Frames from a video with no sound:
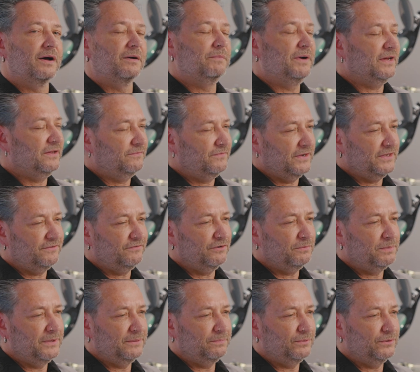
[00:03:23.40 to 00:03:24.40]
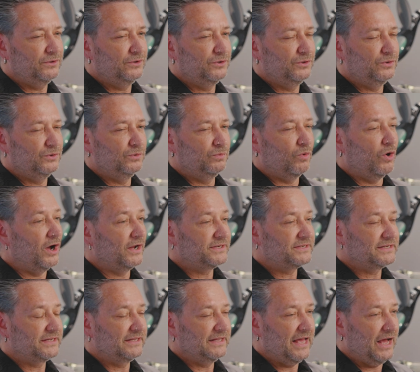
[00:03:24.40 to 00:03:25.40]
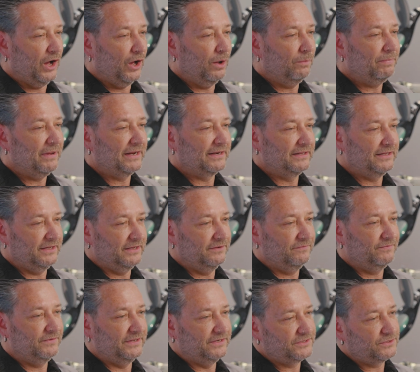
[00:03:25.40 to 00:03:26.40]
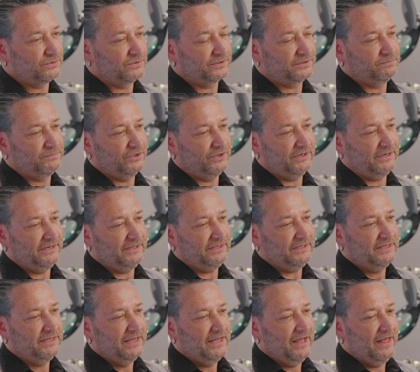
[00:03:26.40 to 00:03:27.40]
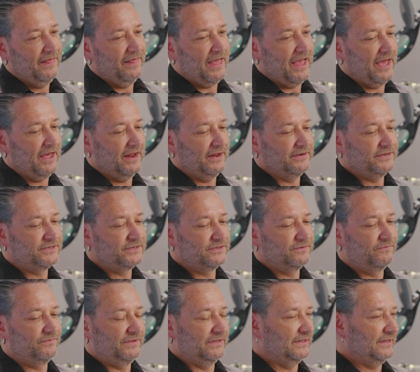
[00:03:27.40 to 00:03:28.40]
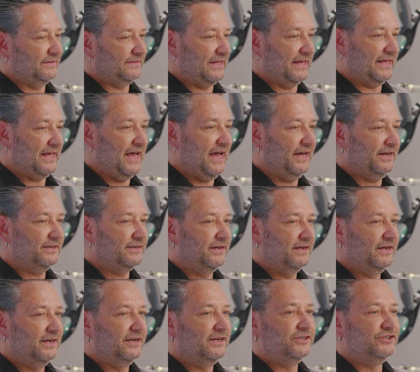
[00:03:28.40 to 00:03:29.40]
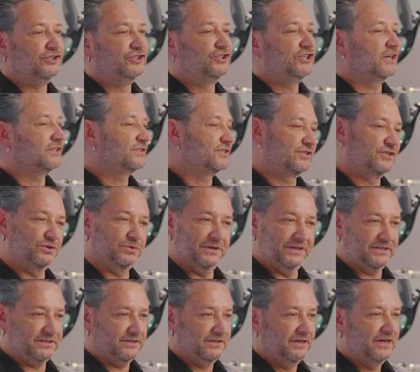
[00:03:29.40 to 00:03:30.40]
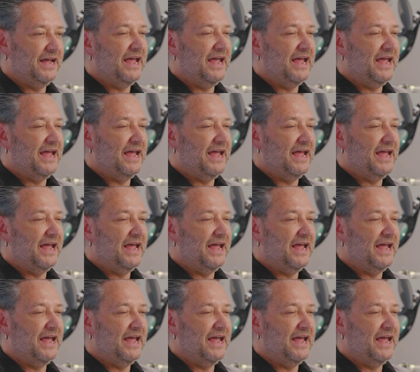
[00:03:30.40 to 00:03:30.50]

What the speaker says: My advice for people who want to help and give into a community and feel that they can't, just do it.